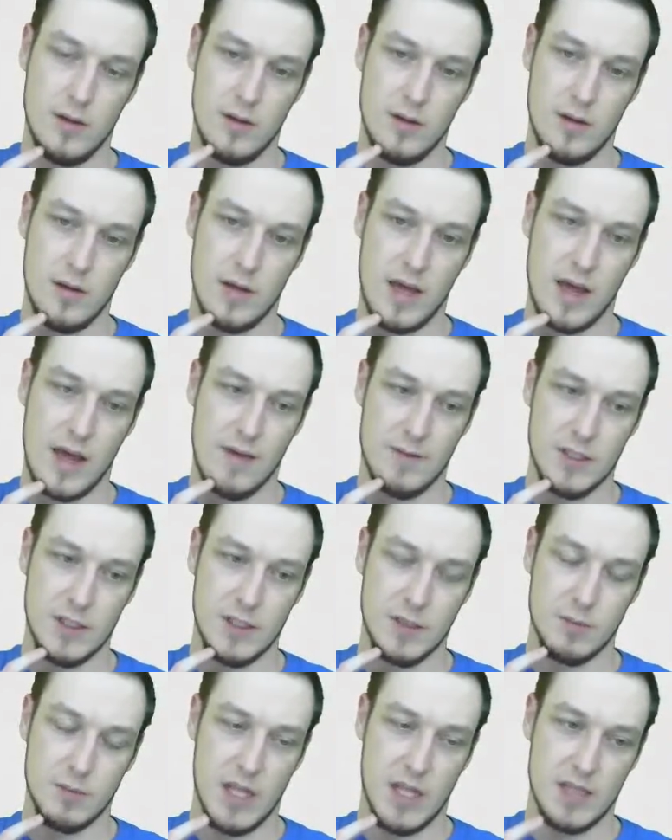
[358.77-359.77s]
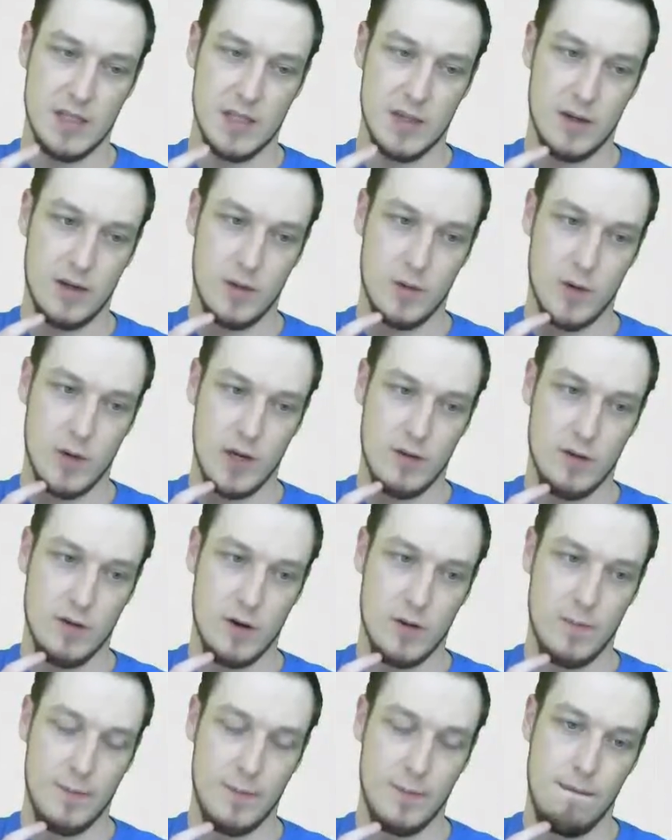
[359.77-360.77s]
Avacyn's Blessing or whatever.
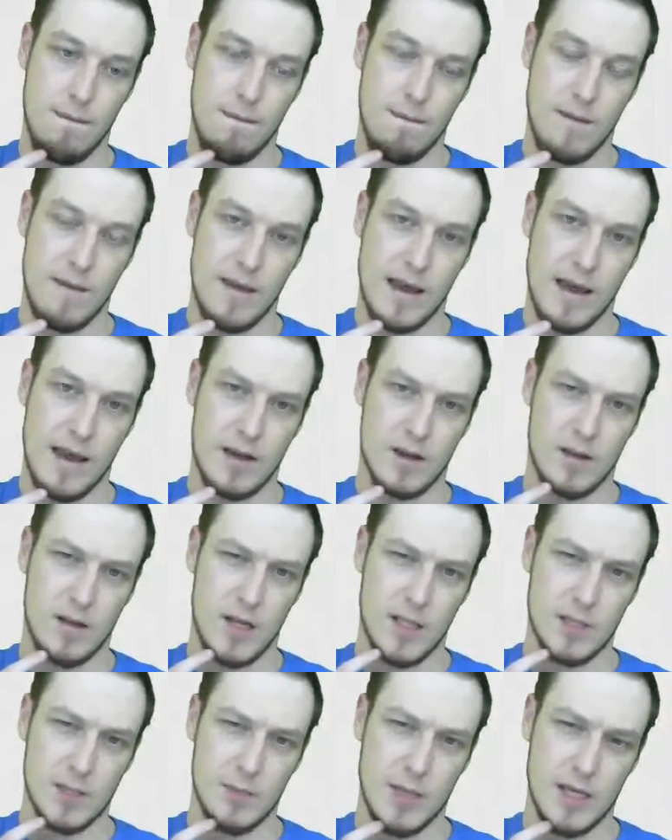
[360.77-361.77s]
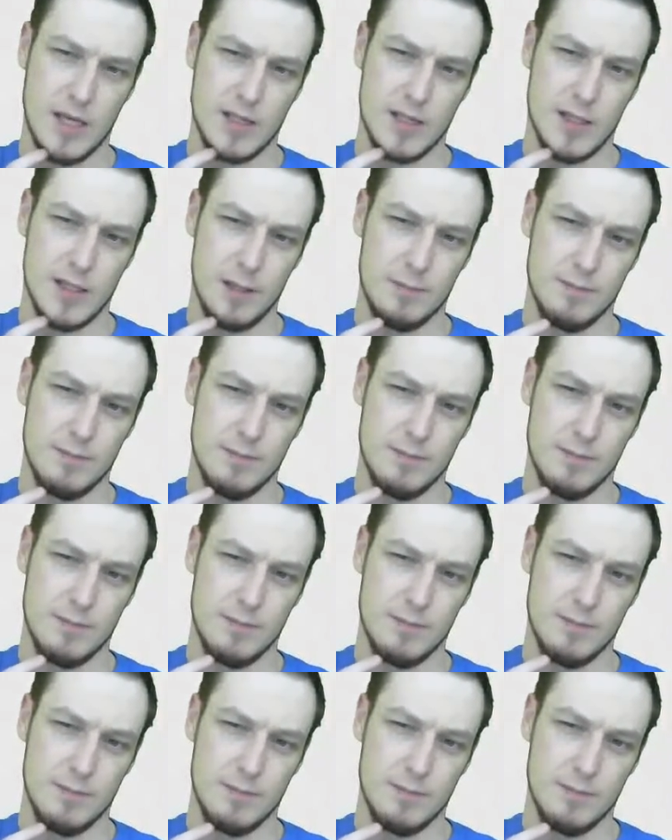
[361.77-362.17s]
Acolyte's Blessing.